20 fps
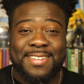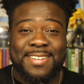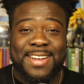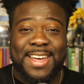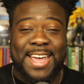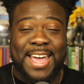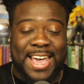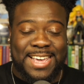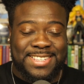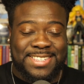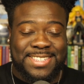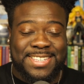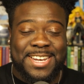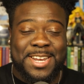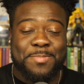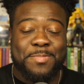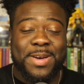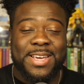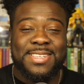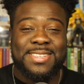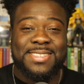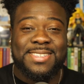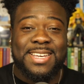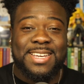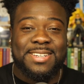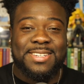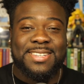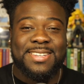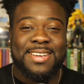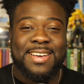Like, I sit in my
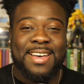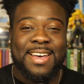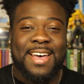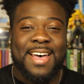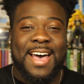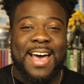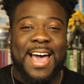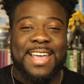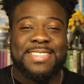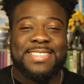seat, I